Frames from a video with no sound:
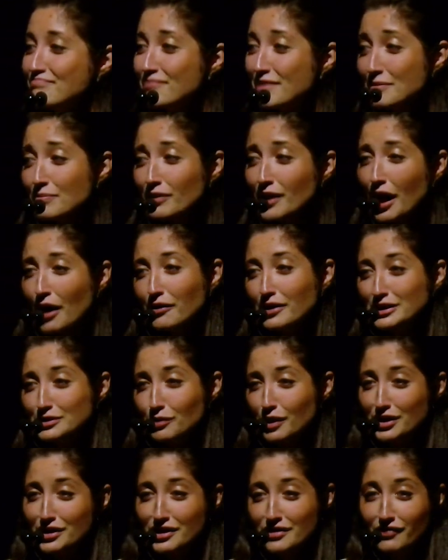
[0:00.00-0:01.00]
People always
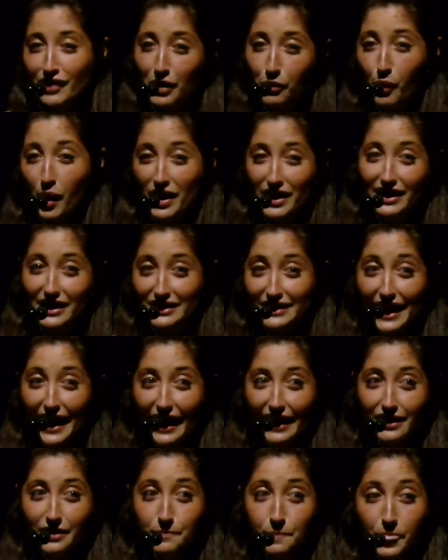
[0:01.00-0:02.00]
wonder if I wanted a
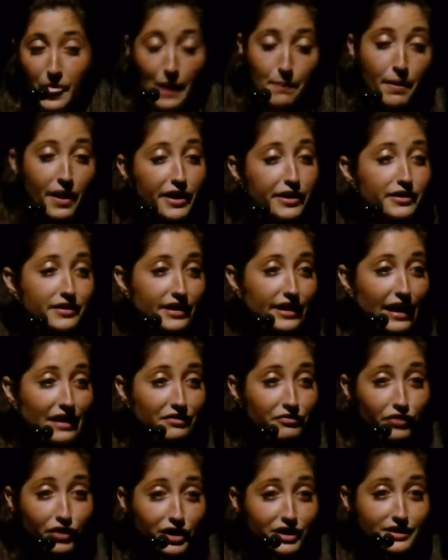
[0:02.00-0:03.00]
dad. Apparently, I
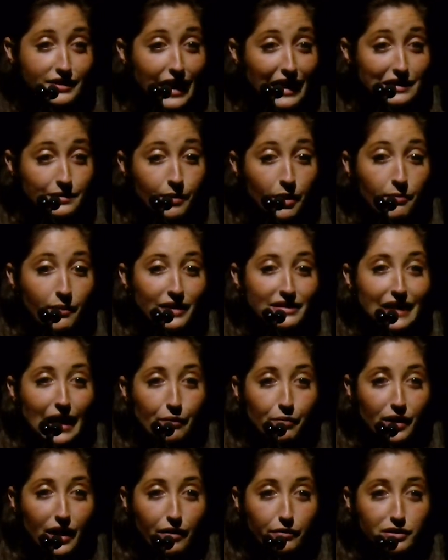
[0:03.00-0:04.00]
first asked about my
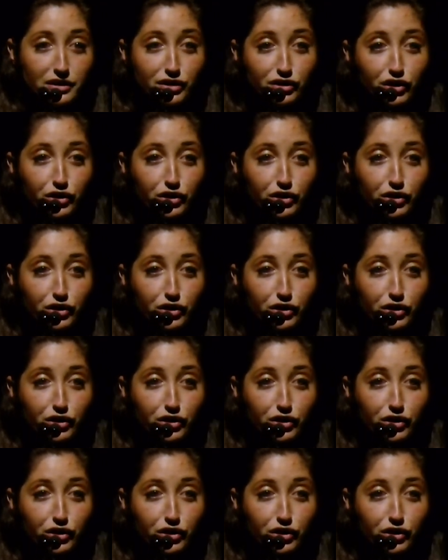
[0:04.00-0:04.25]
dad when I was